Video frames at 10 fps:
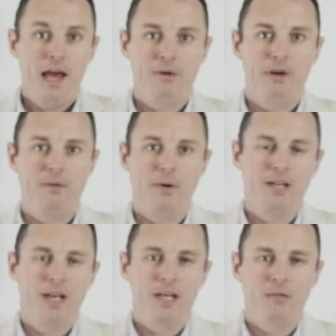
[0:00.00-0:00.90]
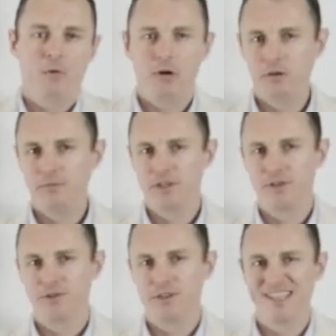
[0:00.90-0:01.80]
Hello, everyone, and welcome
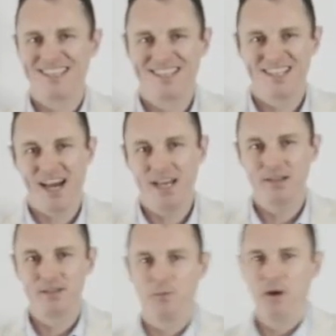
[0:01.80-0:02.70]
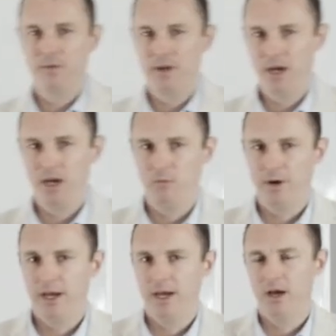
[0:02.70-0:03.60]
to today's webinar
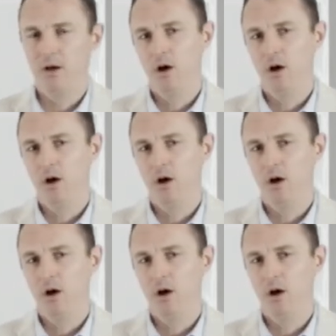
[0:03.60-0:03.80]
where